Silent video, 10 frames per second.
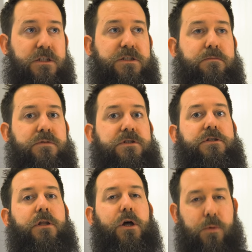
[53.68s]
some
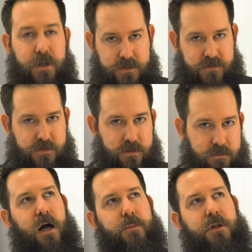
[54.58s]
slowness.
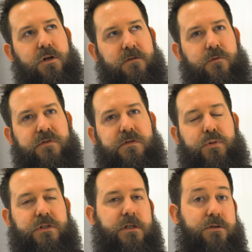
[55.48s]
I've been looking for some
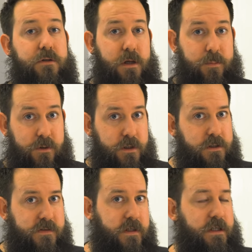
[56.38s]
potential
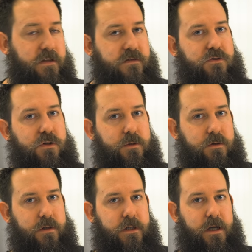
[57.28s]
upgrades in the streaming
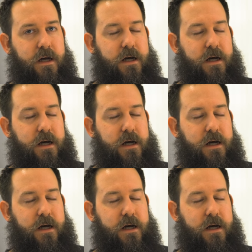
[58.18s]
rig.